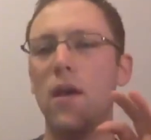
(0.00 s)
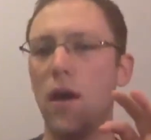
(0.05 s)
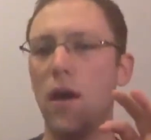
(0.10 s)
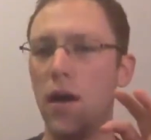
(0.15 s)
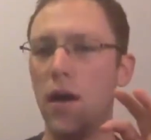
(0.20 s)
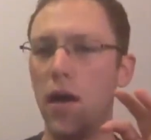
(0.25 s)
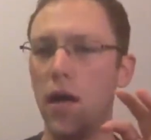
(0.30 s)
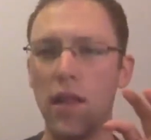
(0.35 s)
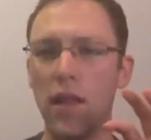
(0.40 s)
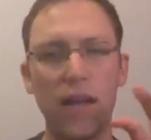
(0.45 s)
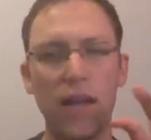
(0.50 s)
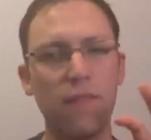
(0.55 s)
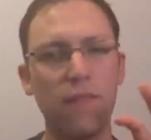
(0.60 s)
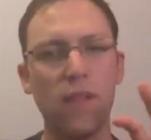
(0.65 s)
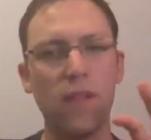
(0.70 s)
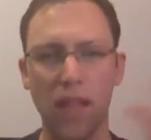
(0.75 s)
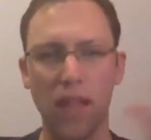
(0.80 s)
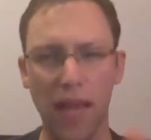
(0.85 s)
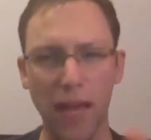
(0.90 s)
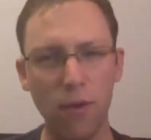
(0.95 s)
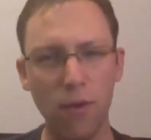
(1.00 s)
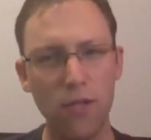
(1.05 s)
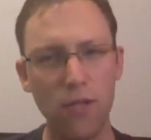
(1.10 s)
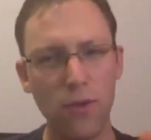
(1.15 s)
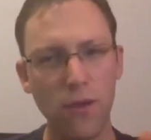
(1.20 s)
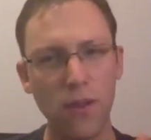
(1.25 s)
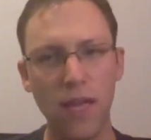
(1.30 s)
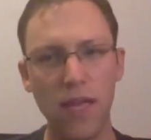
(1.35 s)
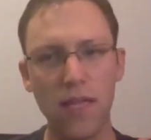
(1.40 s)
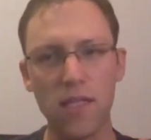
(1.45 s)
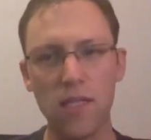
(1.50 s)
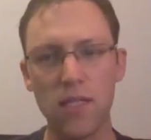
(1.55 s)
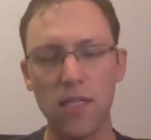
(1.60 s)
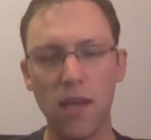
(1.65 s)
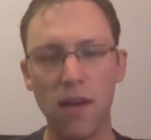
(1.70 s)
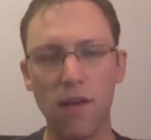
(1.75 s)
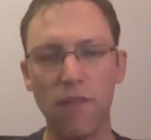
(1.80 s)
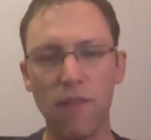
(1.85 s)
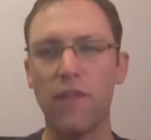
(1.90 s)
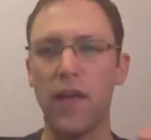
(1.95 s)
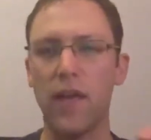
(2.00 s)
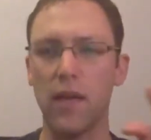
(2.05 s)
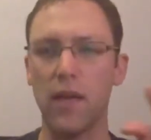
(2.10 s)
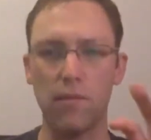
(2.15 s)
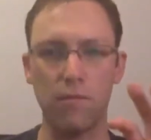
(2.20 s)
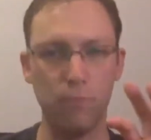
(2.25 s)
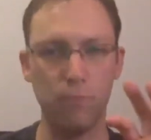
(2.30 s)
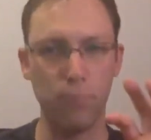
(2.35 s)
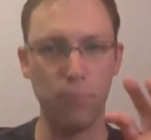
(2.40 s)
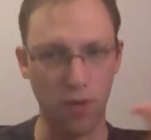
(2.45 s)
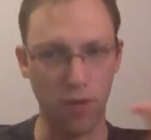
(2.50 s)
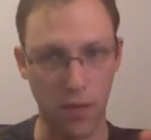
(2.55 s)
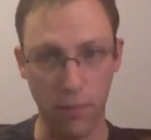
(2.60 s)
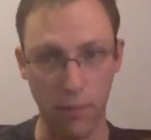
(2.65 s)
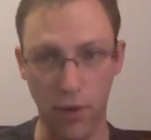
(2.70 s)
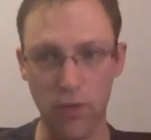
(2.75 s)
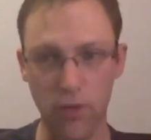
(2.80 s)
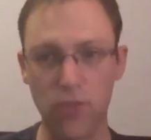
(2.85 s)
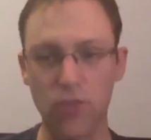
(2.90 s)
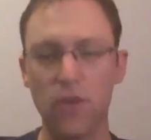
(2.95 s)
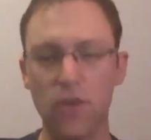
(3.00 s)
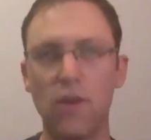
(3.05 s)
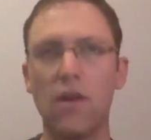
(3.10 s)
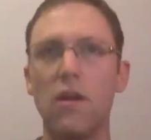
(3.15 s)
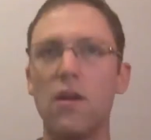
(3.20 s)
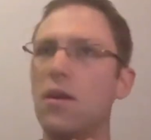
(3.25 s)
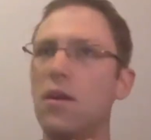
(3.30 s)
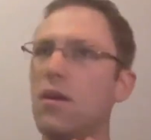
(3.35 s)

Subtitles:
A lot of the language related stuff, like building a parser,